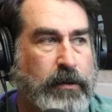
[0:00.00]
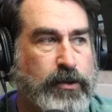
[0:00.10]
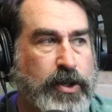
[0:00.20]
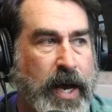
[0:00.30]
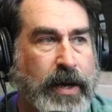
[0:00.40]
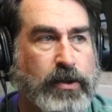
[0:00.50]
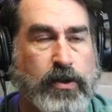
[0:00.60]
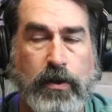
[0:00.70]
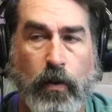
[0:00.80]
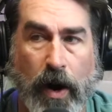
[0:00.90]
jack
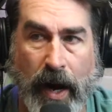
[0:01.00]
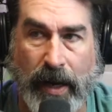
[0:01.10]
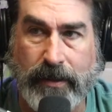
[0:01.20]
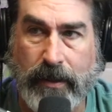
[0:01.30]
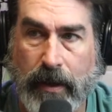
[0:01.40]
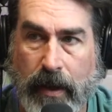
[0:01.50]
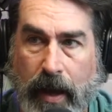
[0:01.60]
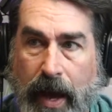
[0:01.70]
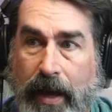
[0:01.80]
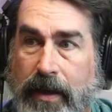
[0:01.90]
squat,
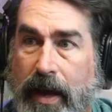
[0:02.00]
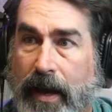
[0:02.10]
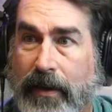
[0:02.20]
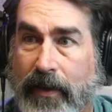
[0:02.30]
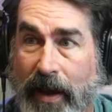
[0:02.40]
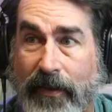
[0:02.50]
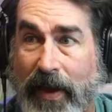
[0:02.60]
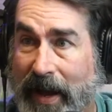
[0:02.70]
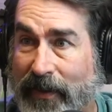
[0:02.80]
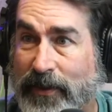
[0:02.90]
and yet they
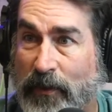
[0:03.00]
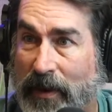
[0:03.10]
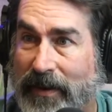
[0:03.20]
got this one.